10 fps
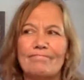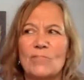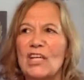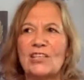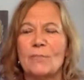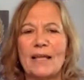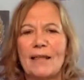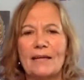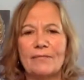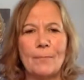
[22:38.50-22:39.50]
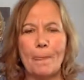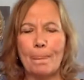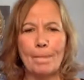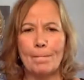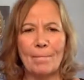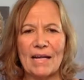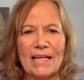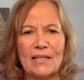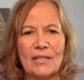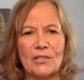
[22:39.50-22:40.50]
changed my life about
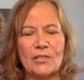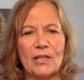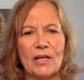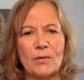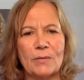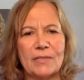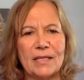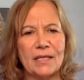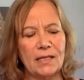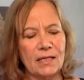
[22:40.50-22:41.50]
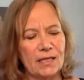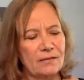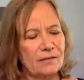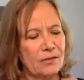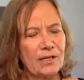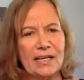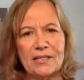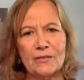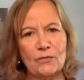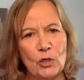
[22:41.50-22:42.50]
8 years ago. It was 2
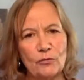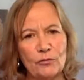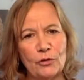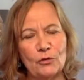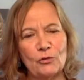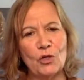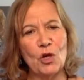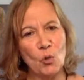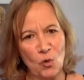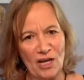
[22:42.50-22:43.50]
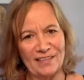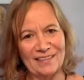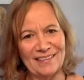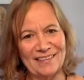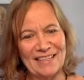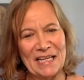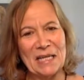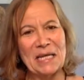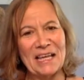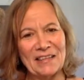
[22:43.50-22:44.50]
days of no food, no water,
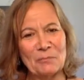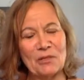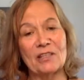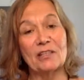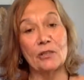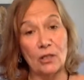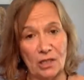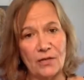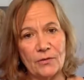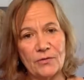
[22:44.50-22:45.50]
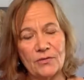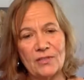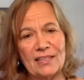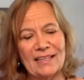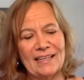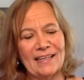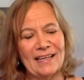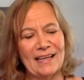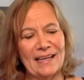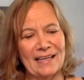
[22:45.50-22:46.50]
nothing but your clothes
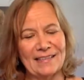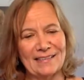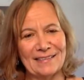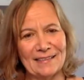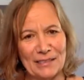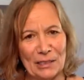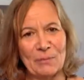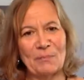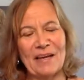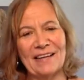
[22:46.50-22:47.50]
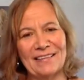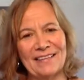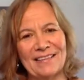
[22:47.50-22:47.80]
and a sleeping bag.